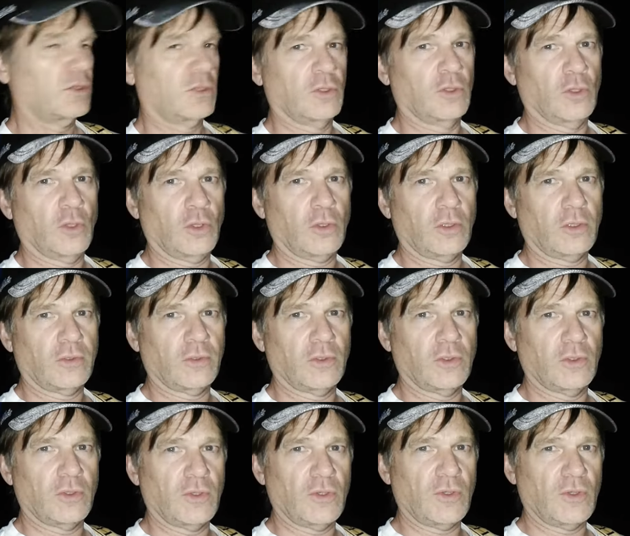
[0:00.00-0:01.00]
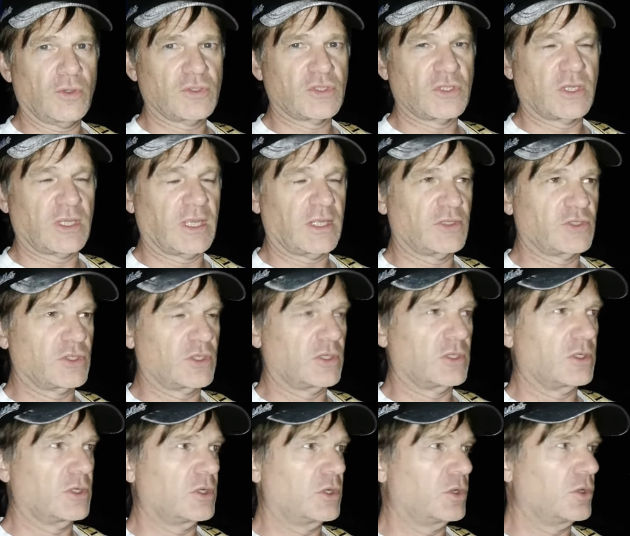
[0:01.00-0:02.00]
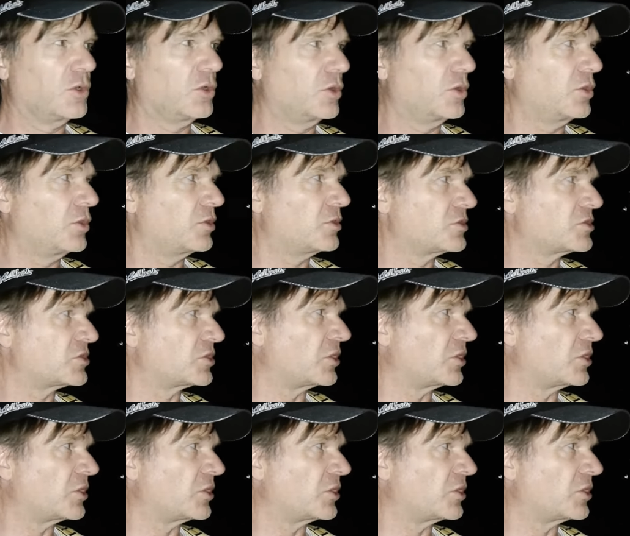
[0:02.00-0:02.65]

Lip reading: Google News to get your news,